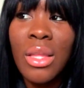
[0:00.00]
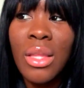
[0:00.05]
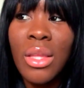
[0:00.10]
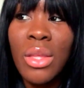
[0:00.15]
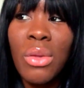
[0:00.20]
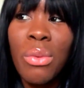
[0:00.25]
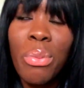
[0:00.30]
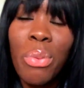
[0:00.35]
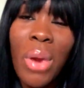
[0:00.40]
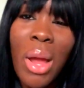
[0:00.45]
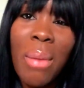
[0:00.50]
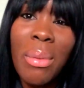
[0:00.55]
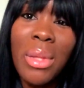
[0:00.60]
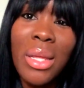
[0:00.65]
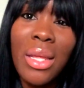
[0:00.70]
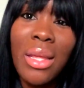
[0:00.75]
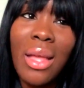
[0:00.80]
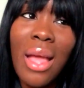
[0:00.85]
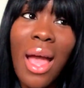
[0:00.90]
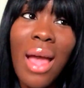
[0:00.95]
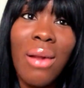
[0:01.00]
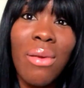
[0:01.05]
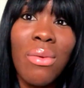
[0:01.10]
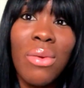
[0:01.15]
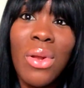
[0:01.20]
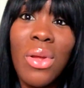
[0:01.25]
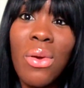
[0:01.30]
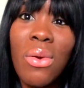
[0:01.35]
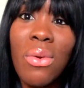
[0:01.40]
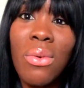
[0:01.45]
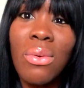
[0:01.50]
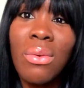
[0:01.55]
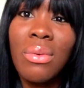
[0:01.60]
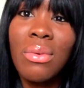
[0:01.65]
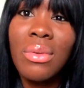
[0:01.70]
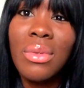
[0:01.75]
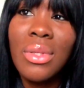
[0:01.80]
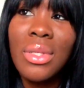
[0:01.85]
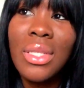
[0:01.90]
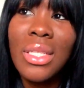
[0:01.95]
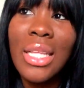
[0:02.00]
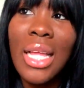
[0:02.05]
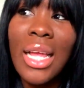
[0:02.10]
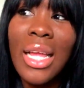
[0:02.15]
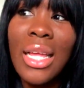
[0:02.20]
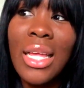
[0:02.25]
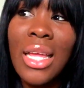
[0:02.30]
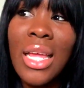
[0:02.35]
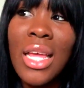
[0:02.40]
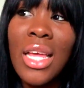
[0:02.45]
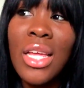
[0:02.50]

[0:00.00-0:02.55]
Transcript: you probably, I don't know, like